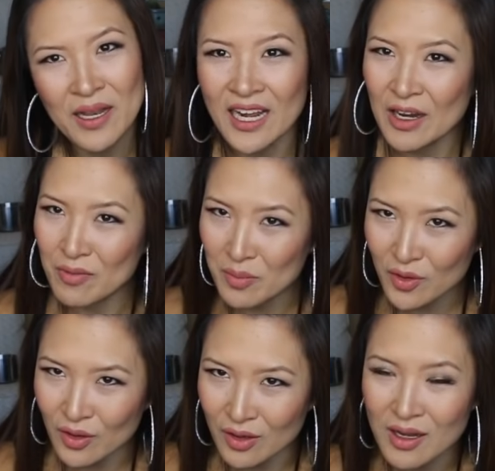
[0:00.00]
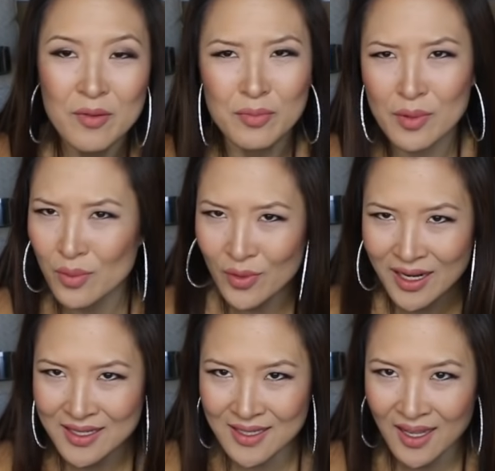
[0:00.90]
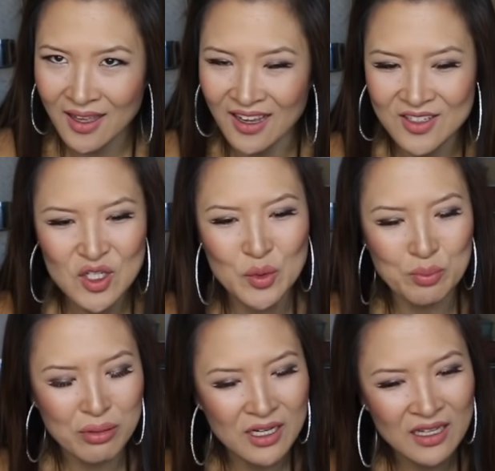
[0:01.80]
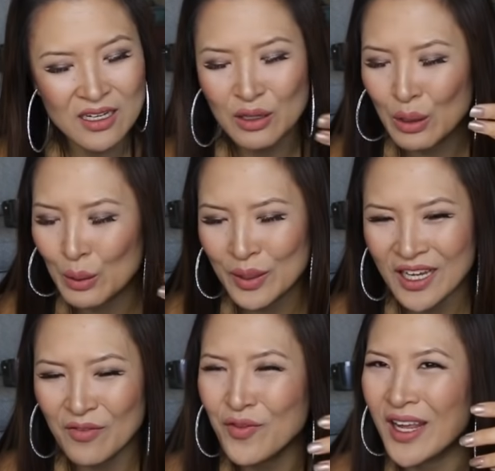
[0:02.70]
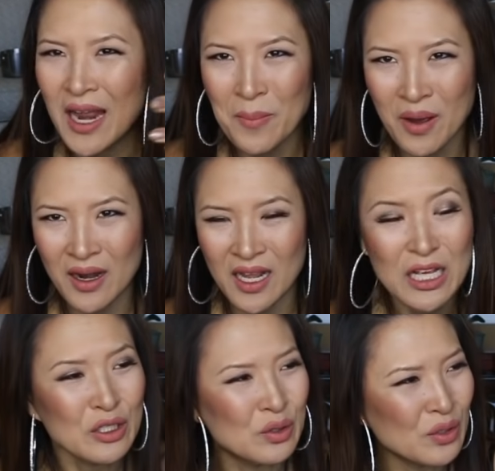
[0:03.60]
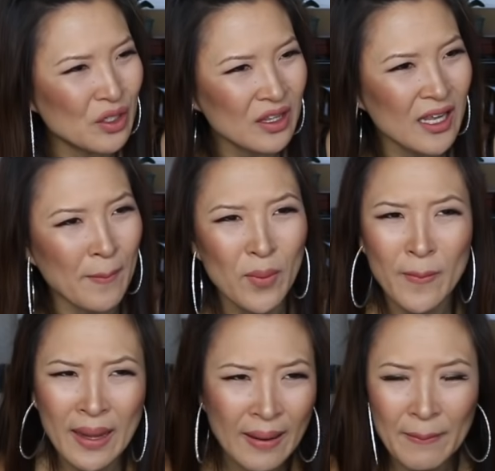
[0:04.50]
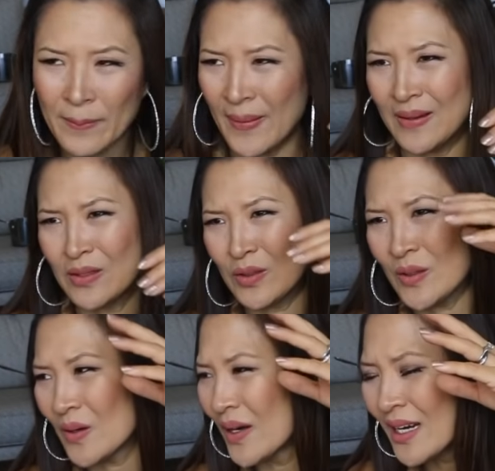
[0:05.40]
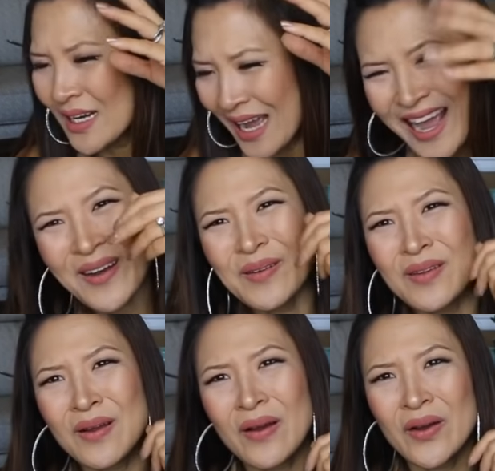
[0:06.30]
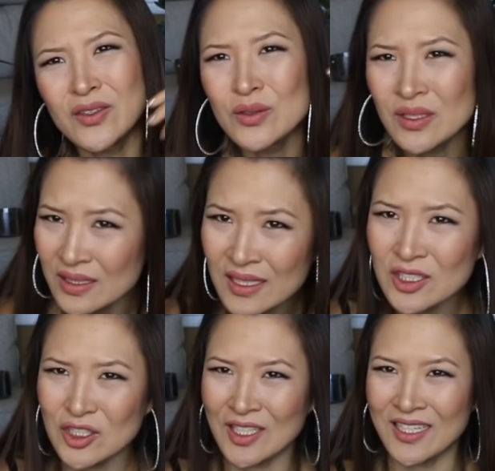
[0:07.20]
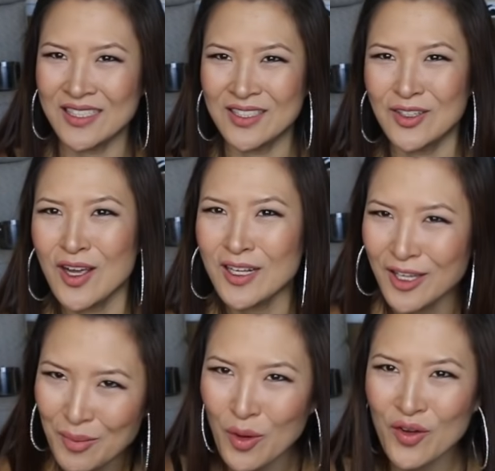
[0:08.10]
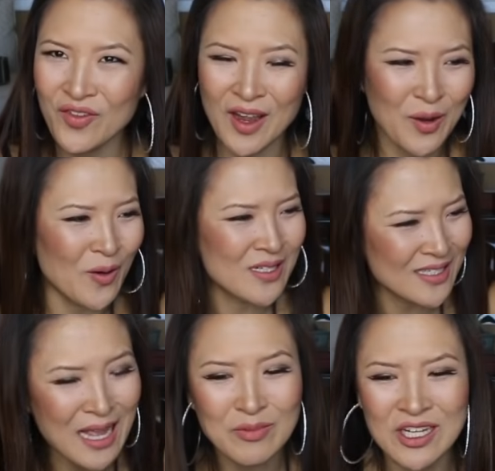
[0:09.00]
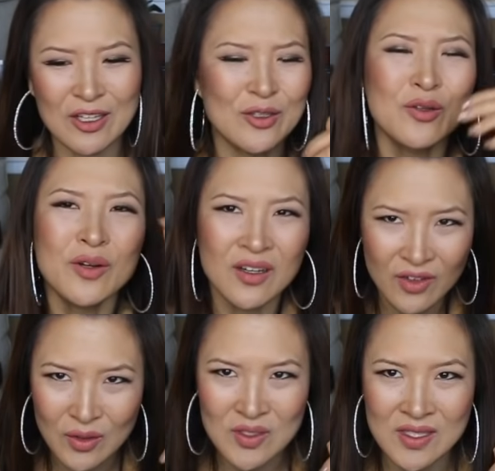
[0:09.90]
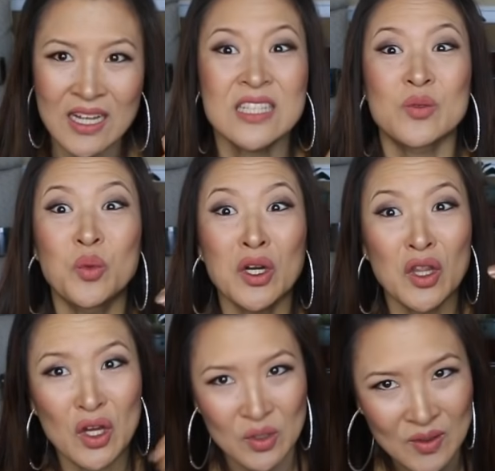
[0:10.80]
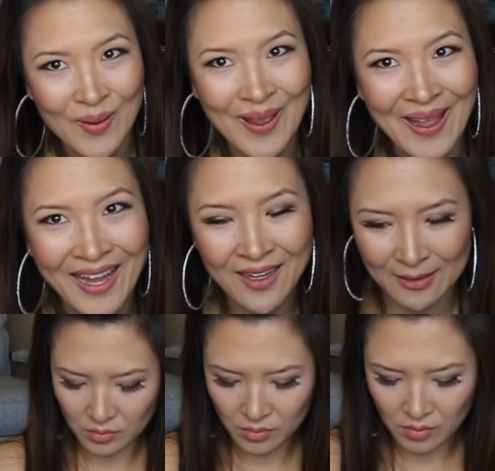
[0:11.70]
But like I remember what I said, just put it in low heat and forget about it. Do your thing, put makeup on, do your, I don't know, do the dishes, you know, talk to your boyfriend, go on Snapchat, do whatever those things, one of those, okay?